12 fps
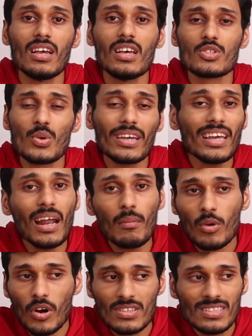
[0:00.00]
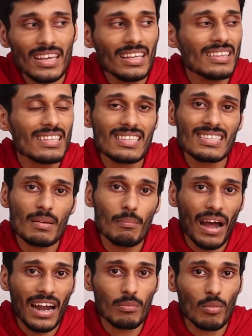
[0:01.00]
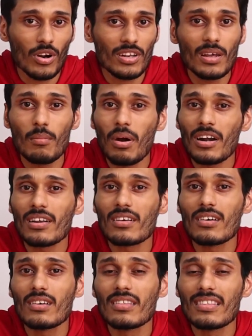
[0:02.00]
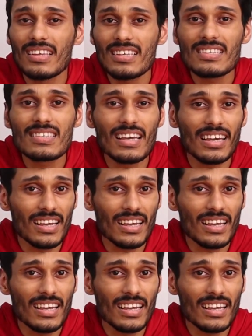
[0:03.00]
So again, I'm not saying this is a bad monitor, but this